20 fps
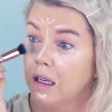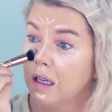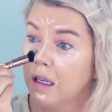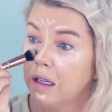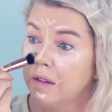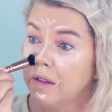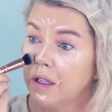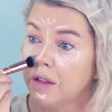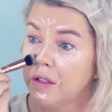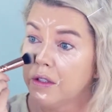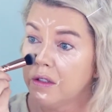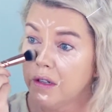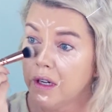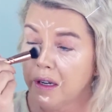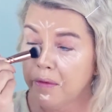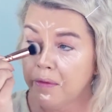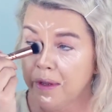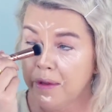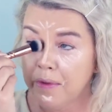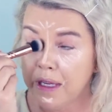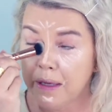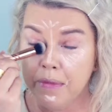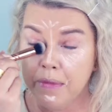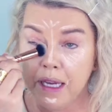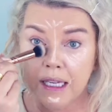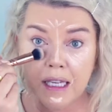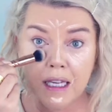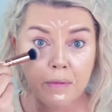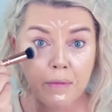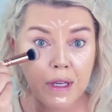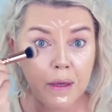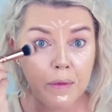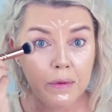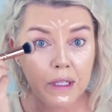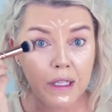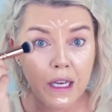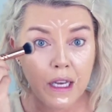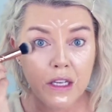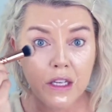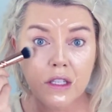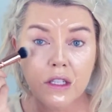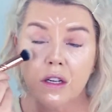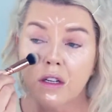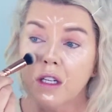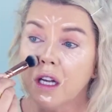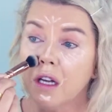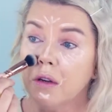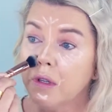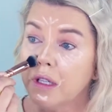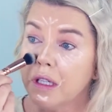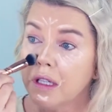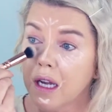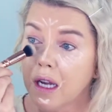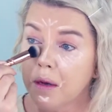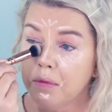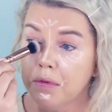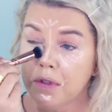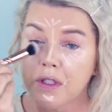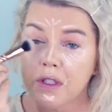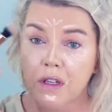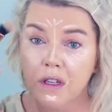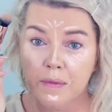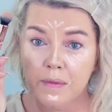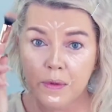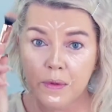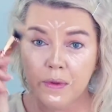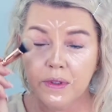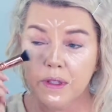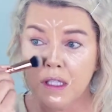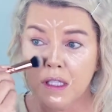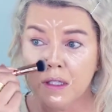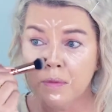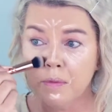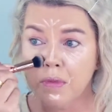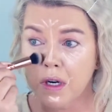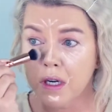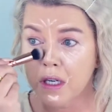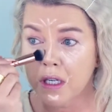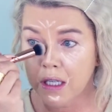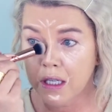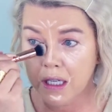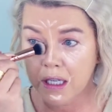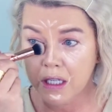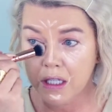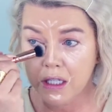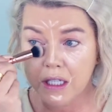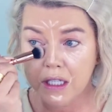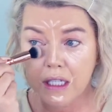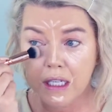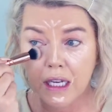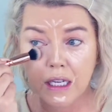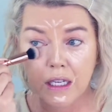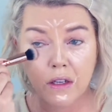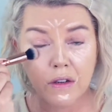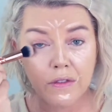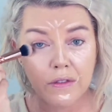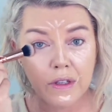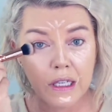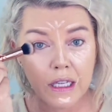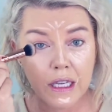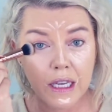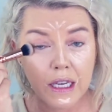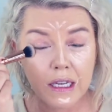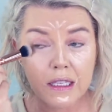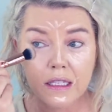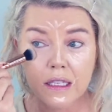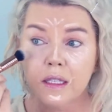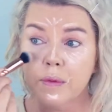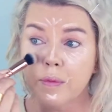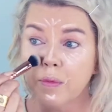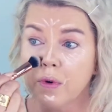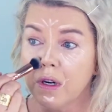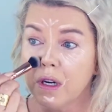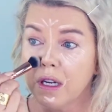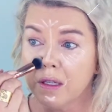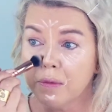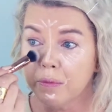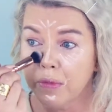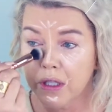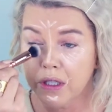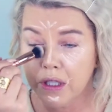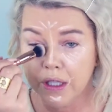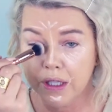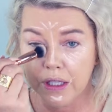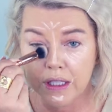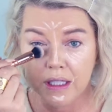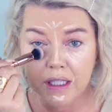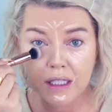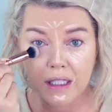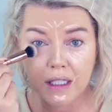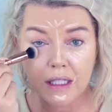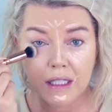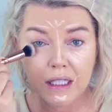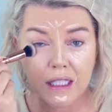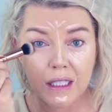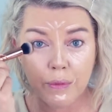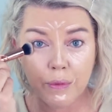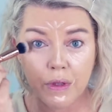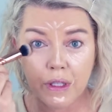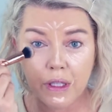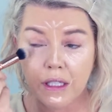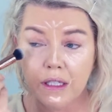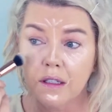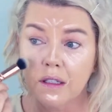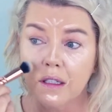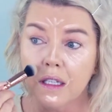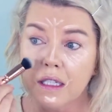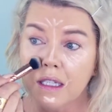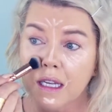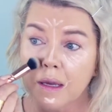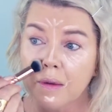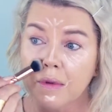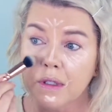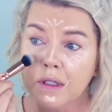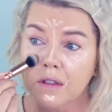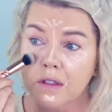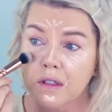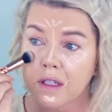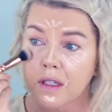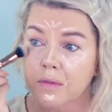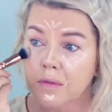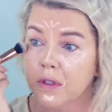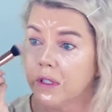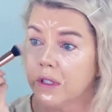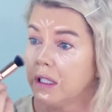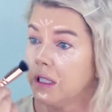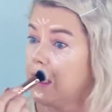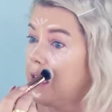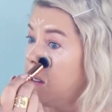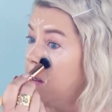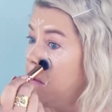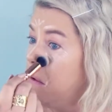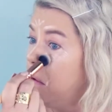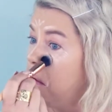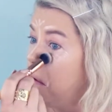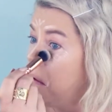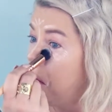And then throughout my makeup application, I'll go in a couple of times with this brush and actually take off any excess product by just stippling and dabbing like I'm doing now.